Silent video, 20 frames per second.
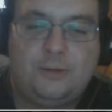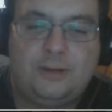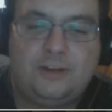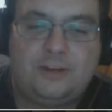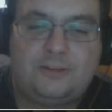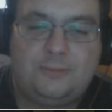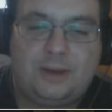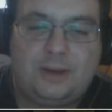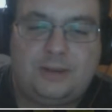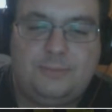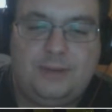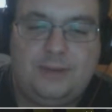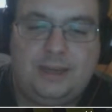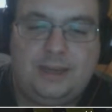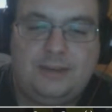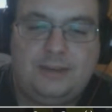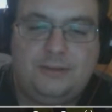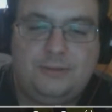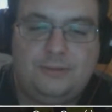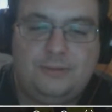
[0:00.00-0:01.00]
But yeah, don't
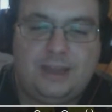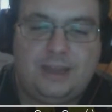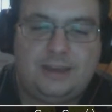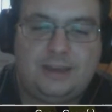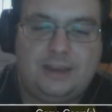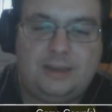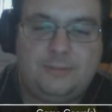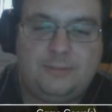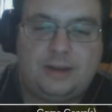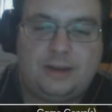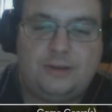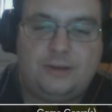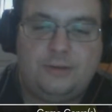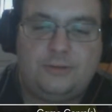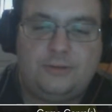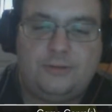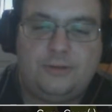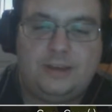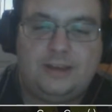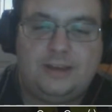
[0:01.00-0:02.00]
expect me to get
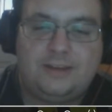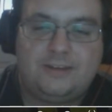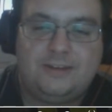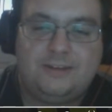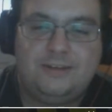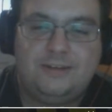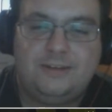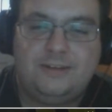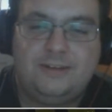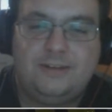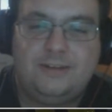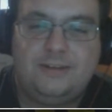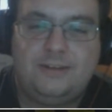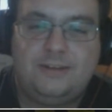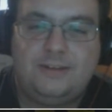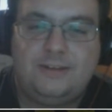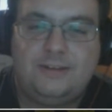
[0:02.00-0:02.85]
anywhere close to that.